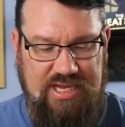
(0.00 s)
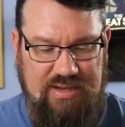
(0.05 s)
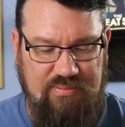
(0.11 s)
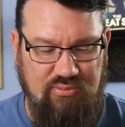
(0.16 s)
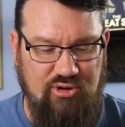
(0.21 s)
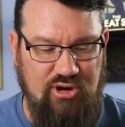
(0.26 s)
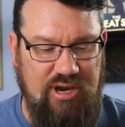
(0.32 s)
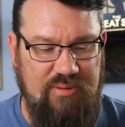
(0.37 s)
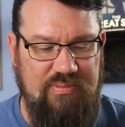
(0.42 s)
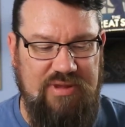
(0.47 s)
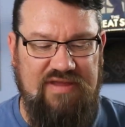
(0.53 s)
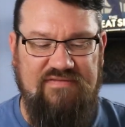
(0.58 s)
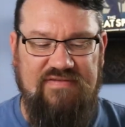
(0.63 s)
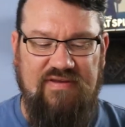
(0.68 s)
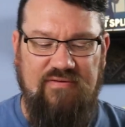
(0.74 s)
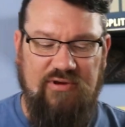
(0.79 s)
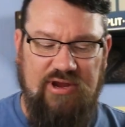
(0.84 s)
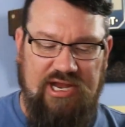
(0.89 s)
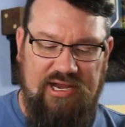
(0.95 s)
Pretty
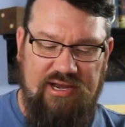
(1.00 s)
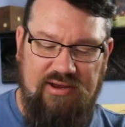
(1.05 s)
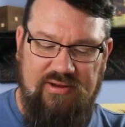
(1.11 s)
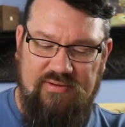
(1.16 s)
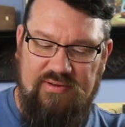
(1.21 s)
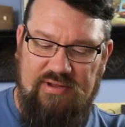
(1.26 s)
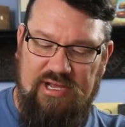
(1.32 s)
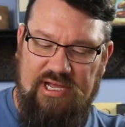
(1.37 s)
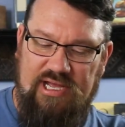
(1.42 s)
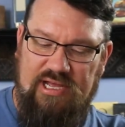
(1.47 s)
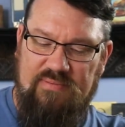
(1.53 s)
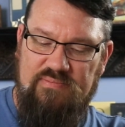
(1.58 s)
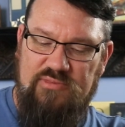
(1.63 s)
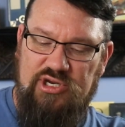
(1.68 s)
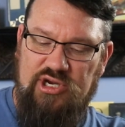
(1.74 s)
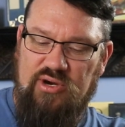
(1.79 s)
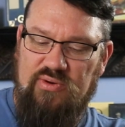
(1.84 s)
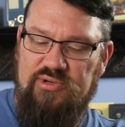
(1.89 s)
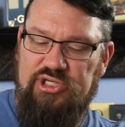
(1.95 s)
beefy read.
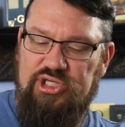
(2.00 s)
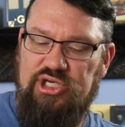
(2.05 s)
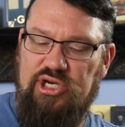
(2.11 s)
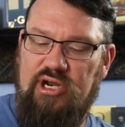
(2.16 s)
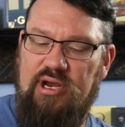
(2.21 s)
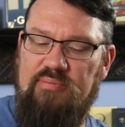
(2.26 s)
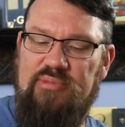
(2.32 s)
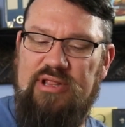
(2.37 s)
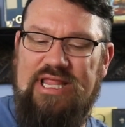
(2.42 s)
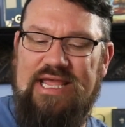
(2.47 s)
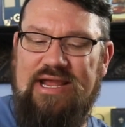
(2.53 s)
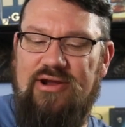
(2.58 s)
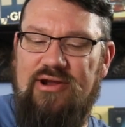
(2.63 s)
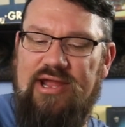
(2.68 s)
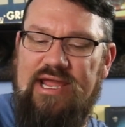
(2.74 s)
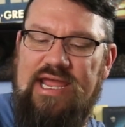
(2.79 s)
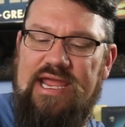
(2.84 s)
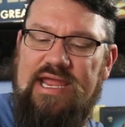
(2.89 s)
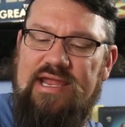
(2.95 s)
Darwin's Journey
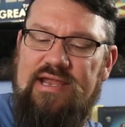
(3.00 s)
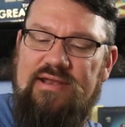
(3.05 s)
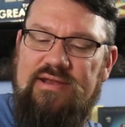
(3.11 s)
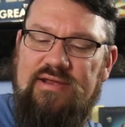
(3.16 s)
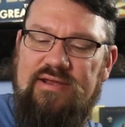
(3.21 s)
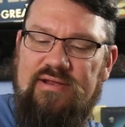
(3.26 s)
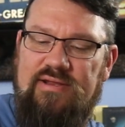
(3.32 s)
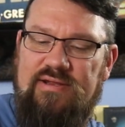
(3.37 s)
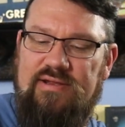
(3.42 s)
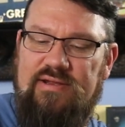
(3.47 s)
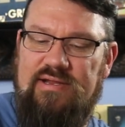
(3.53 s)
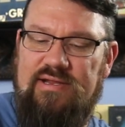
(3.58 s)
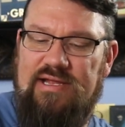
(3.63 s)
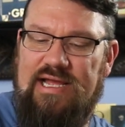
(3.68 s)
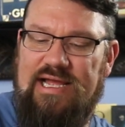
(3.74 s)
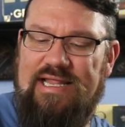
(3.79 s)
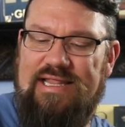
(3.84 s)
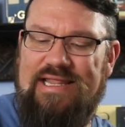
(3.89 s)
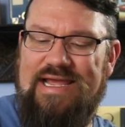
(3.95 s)
Player Aid.
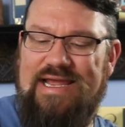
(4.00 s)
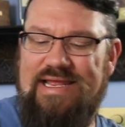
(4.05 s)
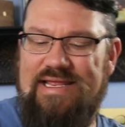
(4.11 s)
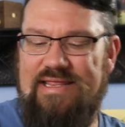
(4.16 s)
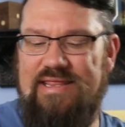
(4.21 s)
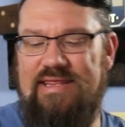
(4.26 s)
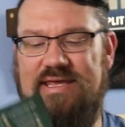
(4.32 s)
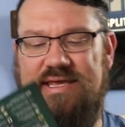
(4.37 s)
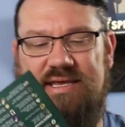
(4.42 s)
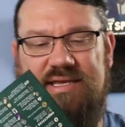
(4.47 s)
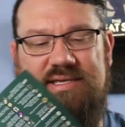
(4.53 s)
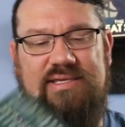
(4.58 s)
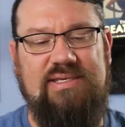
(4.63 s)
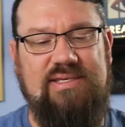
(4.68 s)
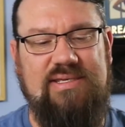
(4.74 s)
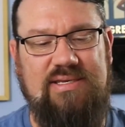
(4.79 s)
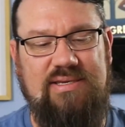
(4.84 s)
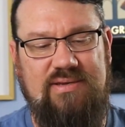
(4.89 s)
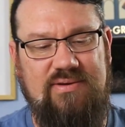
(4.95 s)
I like
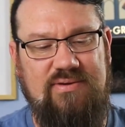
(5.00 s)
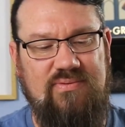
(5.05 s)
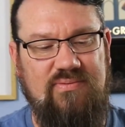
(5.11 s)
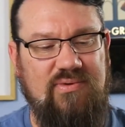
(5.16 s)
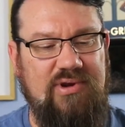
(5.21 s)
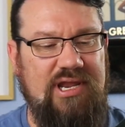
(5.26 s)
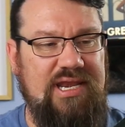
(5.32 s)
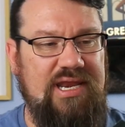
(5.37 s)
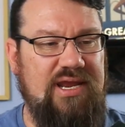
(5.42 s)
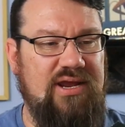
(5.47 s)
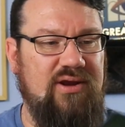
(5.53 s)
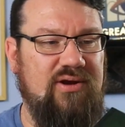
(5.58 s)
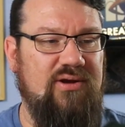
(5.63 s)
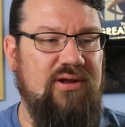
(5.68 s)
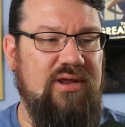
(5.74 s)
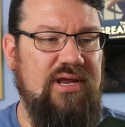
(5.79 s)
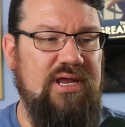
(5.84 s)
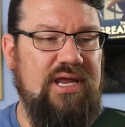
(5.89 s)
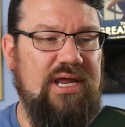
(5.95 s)
this right here.
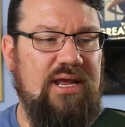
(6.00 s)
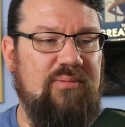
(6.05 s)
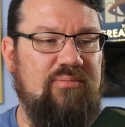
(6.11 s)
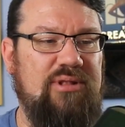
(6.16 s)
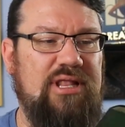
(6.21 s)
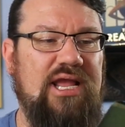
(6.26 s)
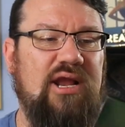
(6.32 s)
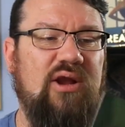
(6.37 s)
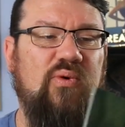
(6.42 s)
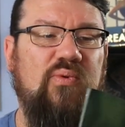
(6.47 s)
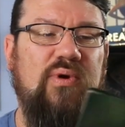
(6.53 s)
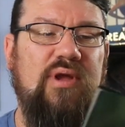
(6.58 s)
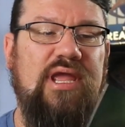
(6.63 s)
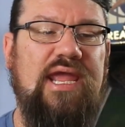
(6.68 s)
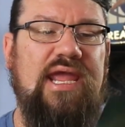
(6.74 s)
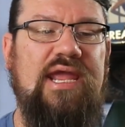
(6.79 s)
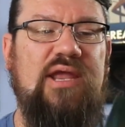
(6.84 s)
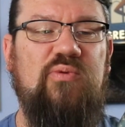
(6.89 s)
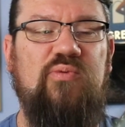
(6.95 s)
Player
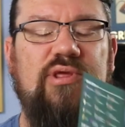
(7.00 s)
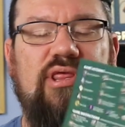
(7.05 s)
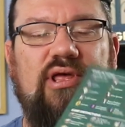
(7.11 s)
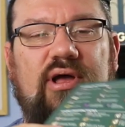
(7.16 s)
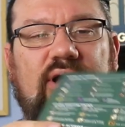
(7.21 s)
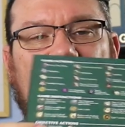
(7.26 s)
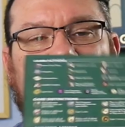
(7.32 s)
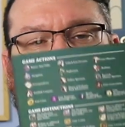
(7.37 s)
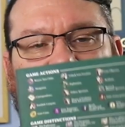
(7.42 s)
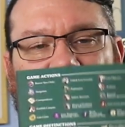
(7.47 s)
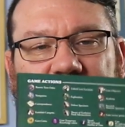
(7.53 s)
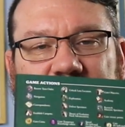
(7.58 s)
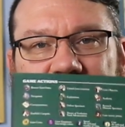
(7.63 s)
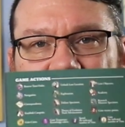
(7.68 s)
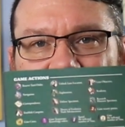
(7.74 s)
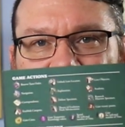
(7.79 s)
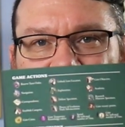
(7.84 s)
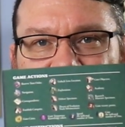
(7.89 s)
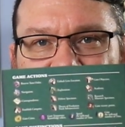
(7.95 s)
Aid with all
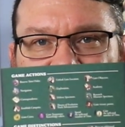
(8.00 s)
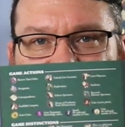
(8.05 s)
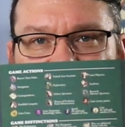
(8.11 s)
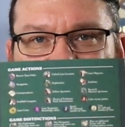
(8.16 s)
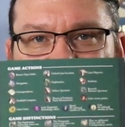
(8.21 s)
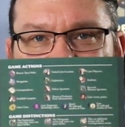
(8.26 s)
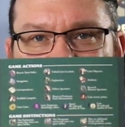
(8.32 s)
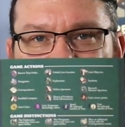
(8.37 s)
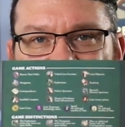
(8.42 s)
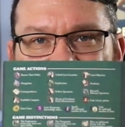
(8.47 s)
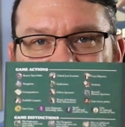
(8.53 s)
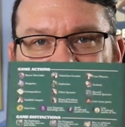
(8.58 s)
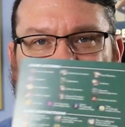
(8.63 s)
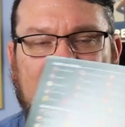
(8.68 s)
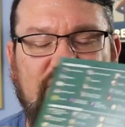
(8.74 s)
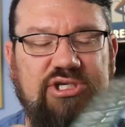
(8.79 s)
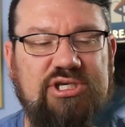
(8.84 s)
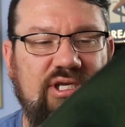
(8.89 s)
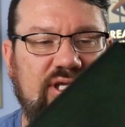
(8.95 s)
the game
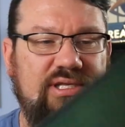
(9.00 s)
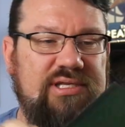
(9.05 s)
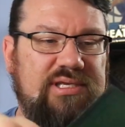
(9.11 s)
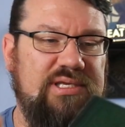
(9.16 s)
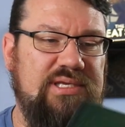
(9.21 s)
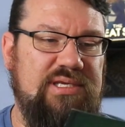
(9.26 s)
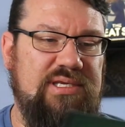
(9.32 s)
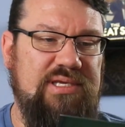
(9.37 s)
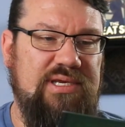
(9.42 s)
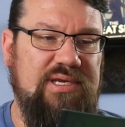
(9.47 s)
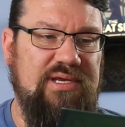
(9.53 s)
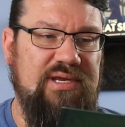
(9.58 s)
actions,